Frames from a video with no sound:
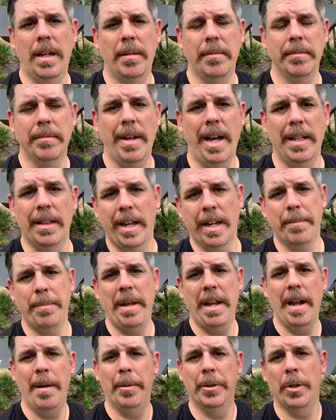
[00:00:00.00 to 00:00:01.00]
I like
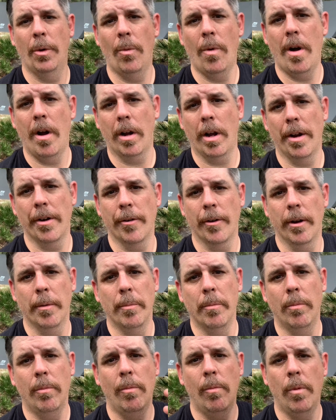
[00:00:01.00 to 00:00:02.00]
being able to walk under
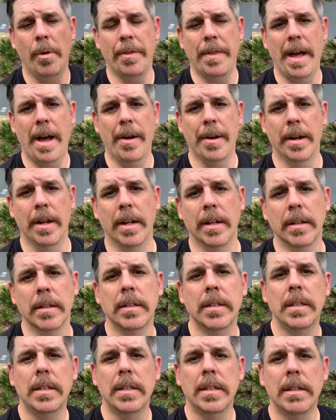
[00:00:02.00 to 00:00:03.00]
them without
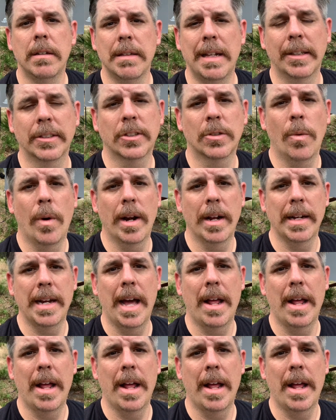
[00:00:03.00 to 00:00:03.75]
squatting down